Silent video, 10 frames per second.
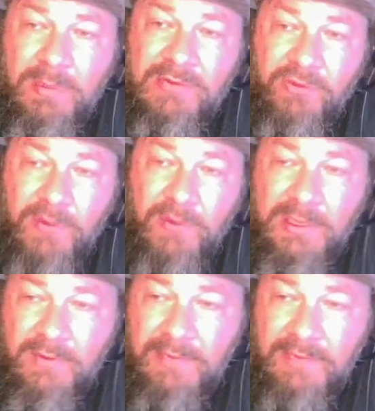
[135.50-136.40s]
you're going
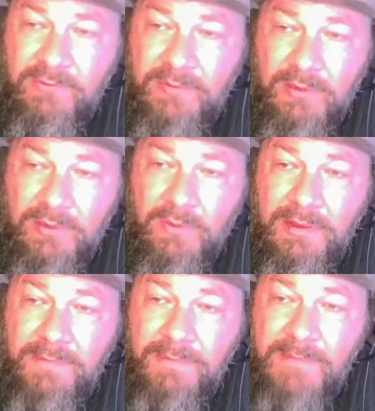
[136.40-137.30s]
to have to deal
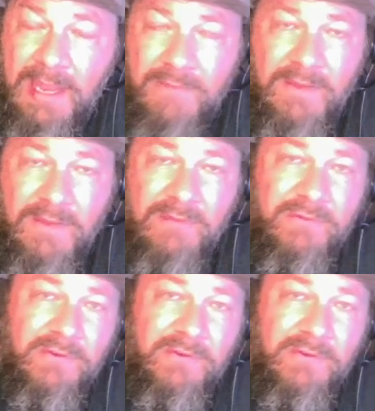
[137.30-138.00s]
with at events?